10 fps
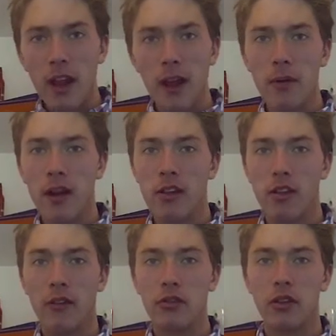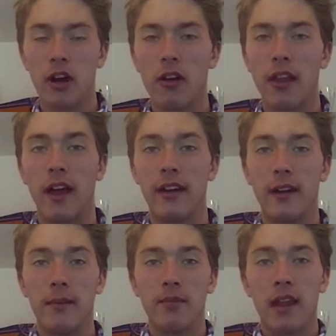Because you have to know that
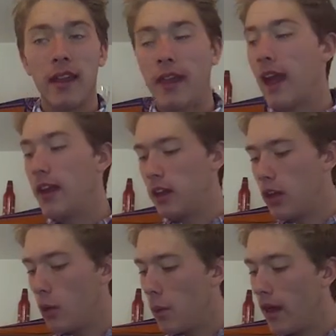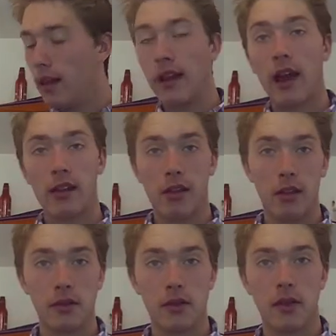in the end you will get a
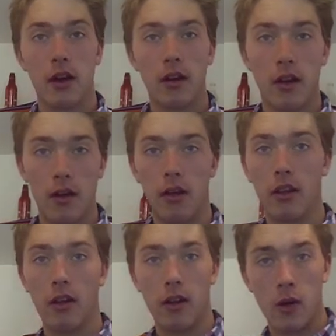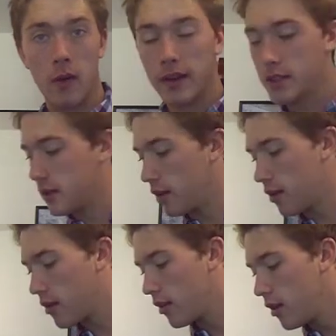solution on all your
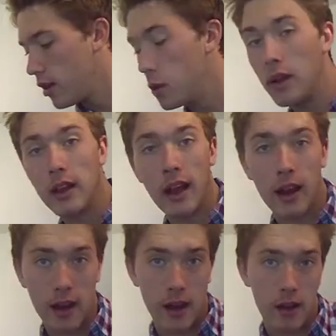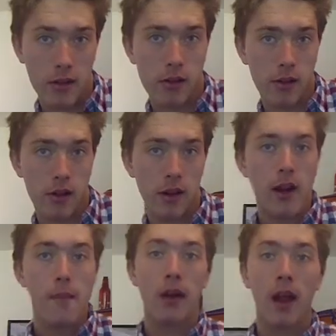questions. You will get an answer,
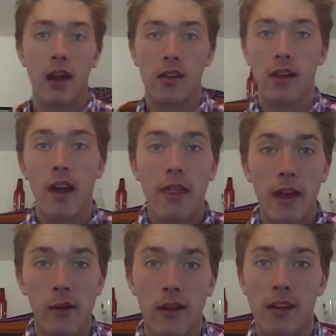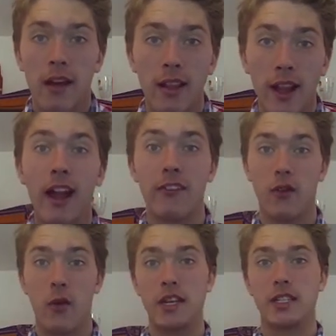because there is a lot of
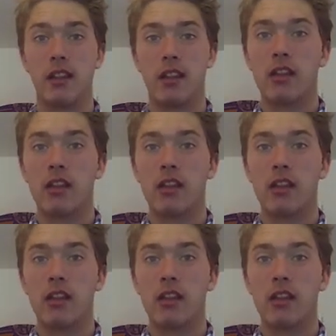questions